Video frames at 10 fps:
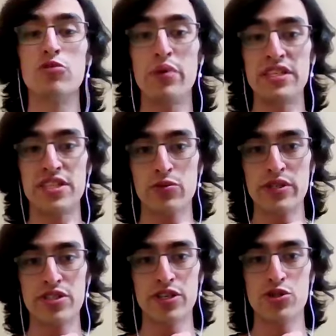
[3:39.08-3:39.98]
basic
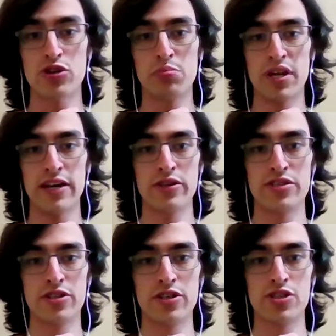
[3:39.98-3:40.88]
research or applied
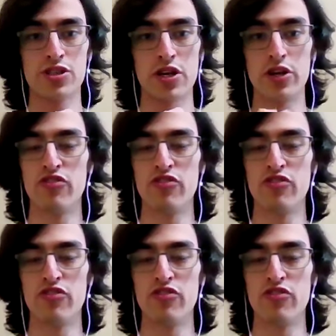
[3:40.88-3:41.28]
research? Are you